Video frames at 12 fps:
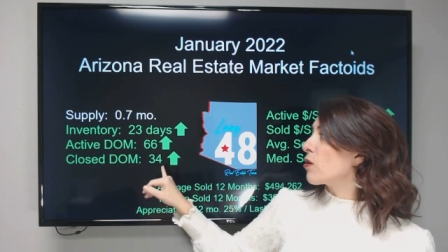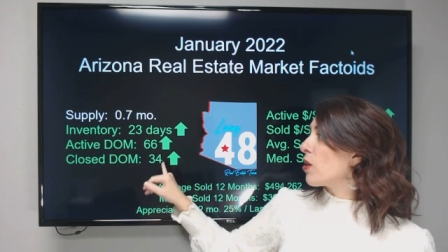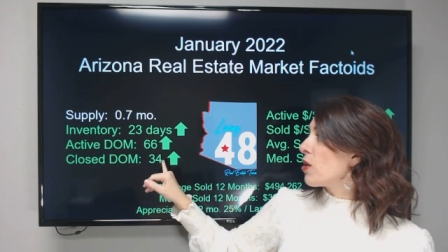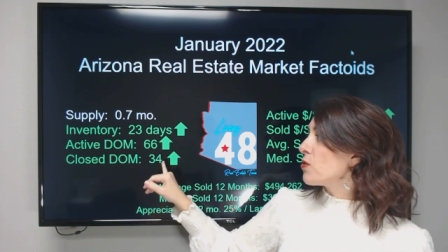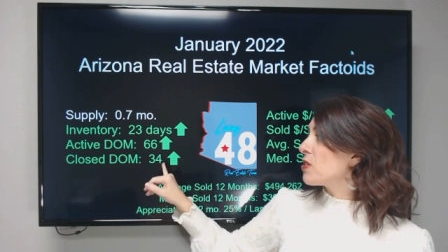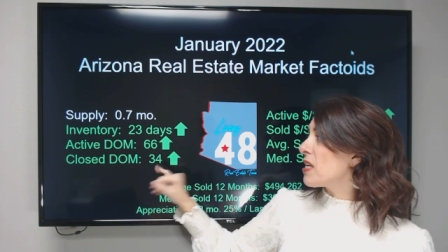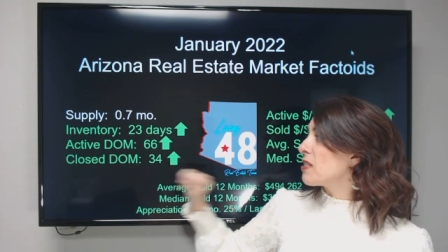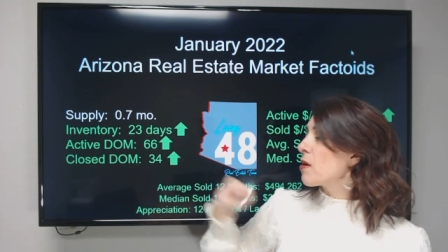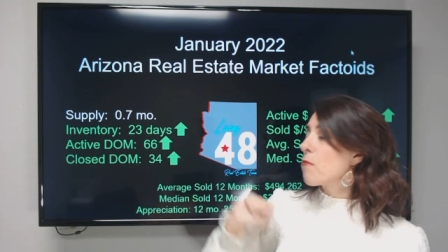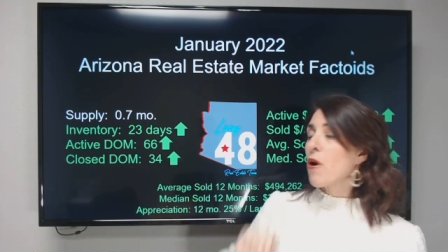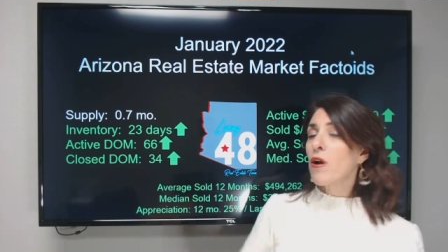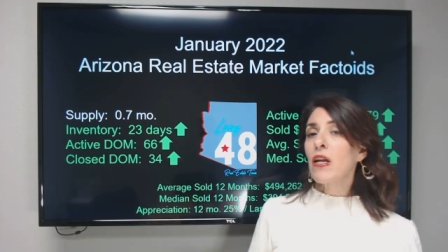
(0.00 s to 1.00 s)
And our
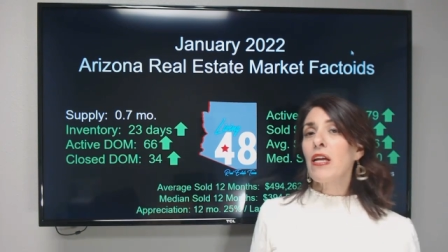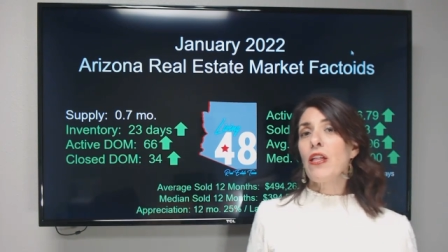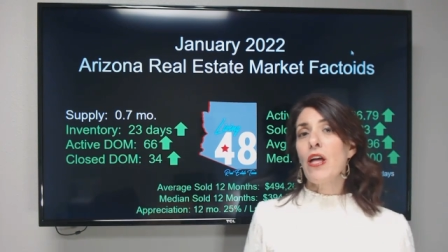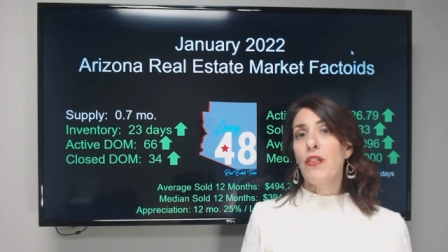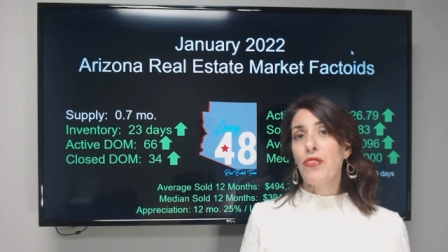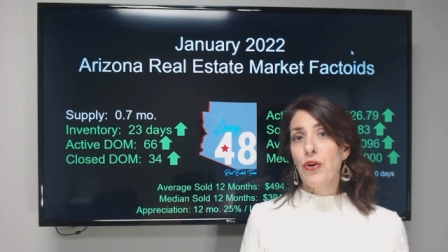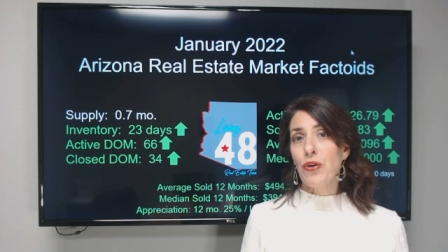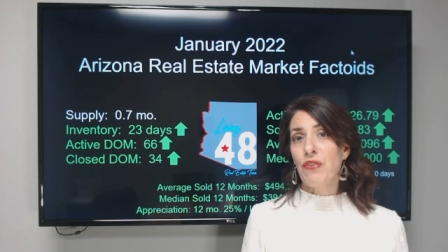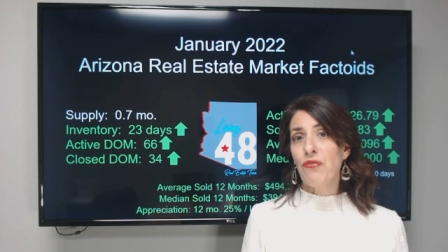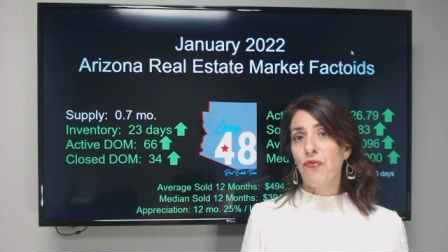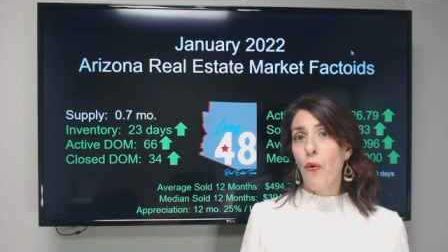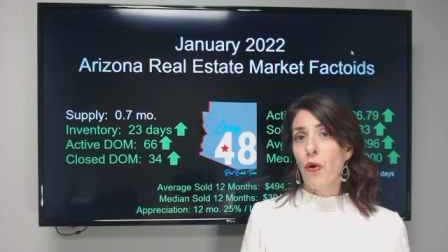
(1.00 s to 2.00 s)
closed days on market
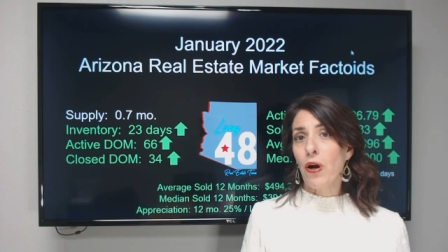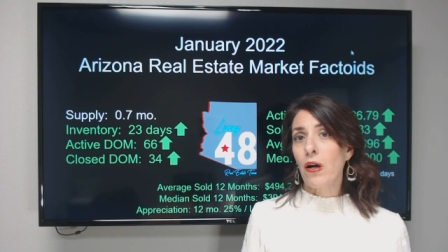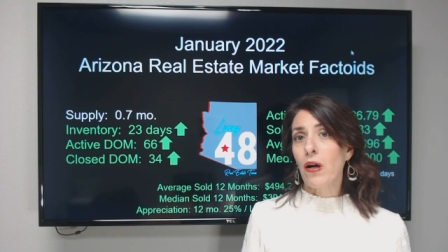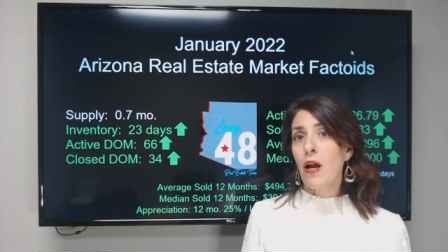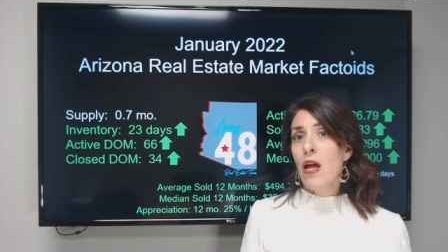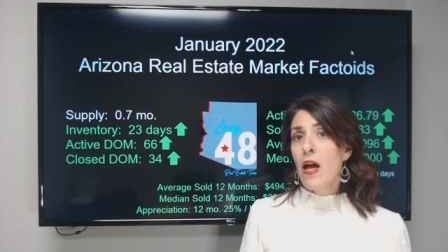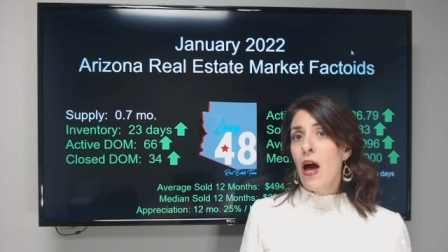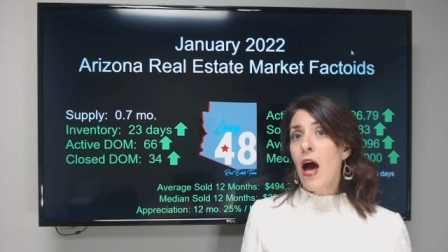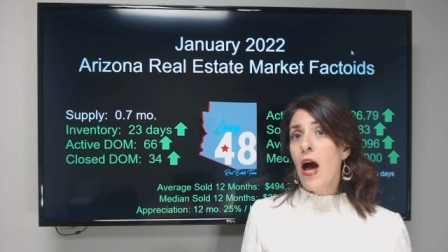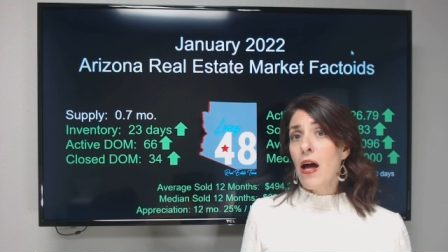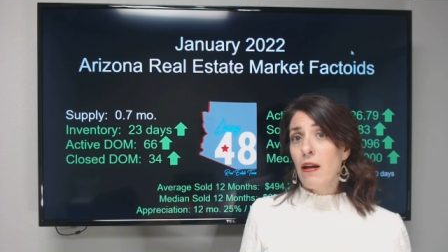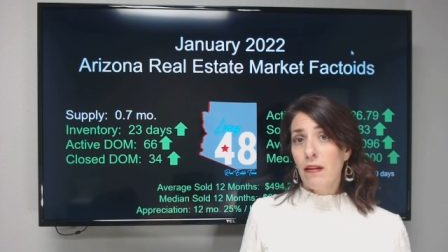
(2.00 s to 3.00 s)
at 34,
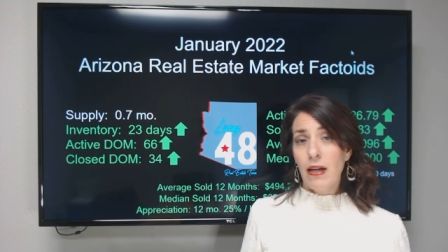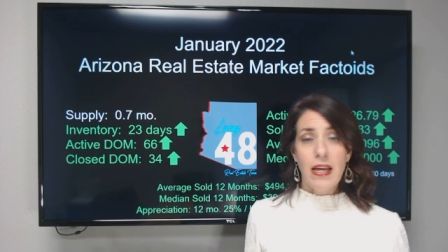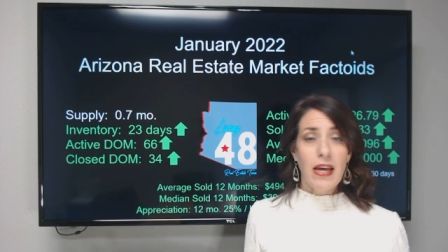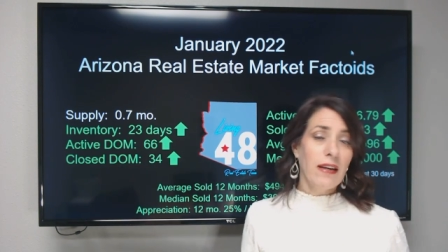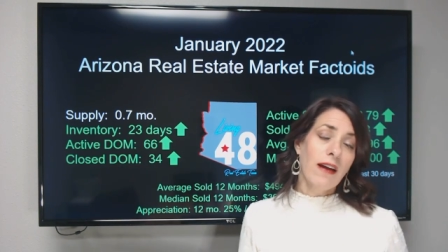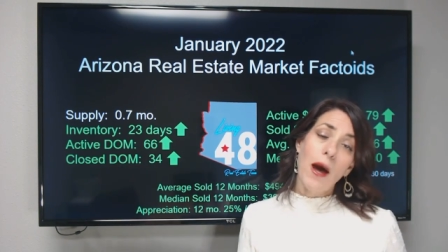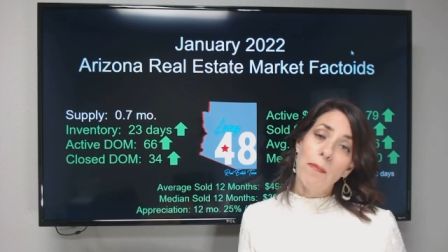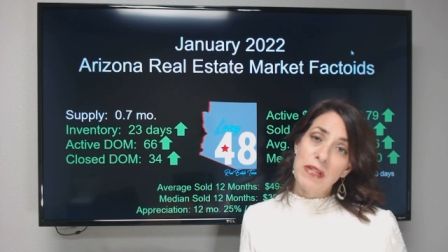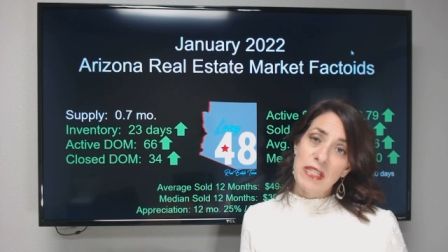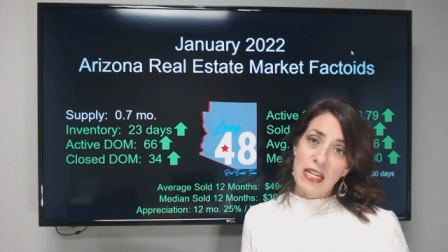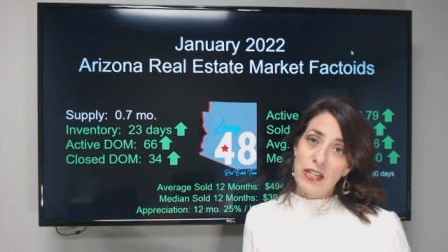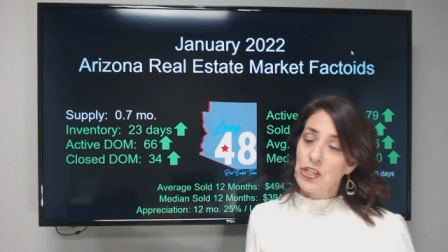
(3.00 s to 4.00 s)

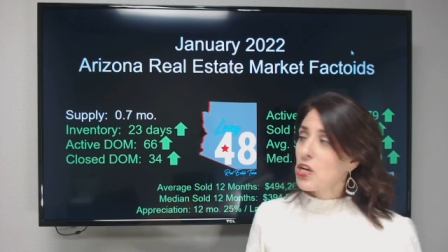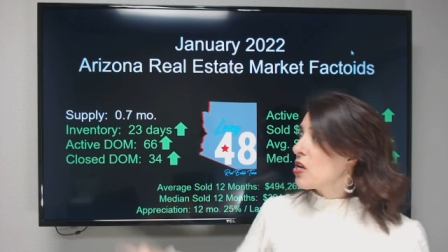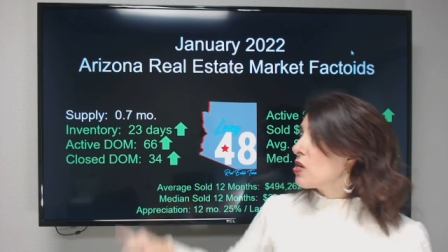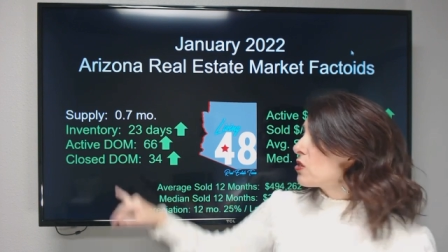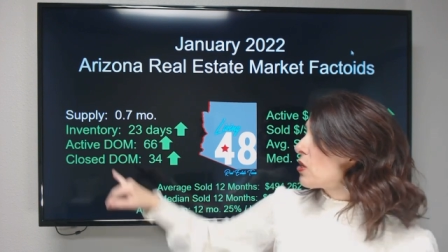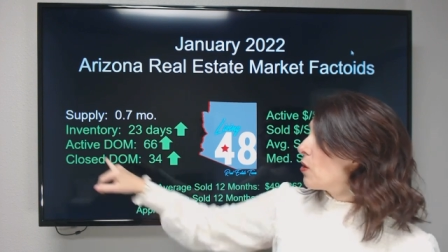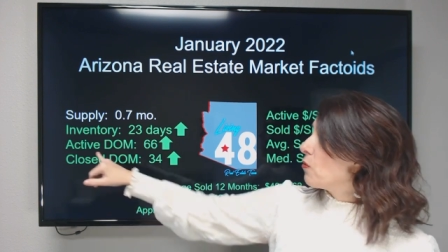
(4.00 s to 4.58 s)
again, up a titch.